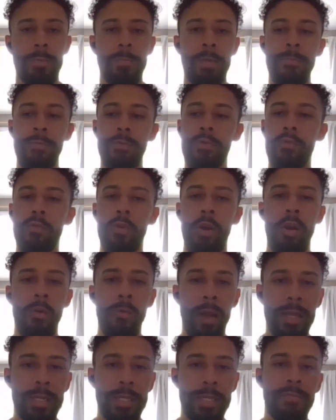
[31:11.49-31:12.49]
people who are
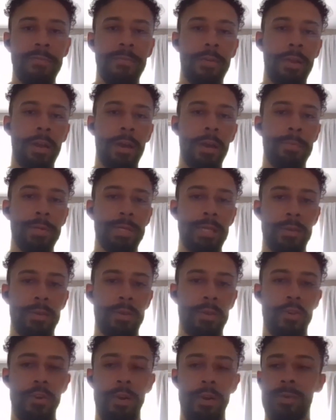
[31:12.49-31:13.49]
arrested for gun
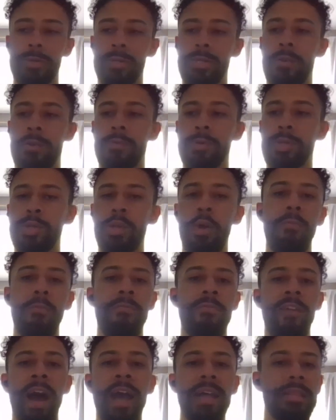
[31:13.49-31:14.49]
possession charges, there was no
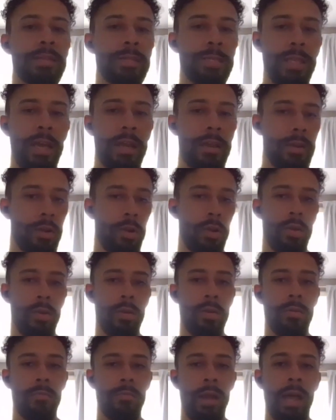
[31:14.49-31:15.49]
violence that
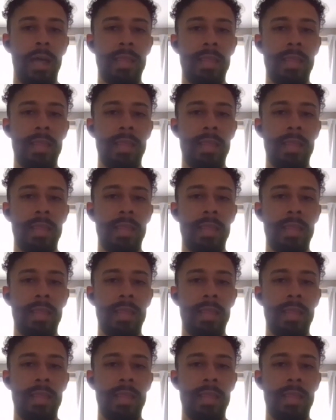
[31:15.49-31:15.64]
occurred, right?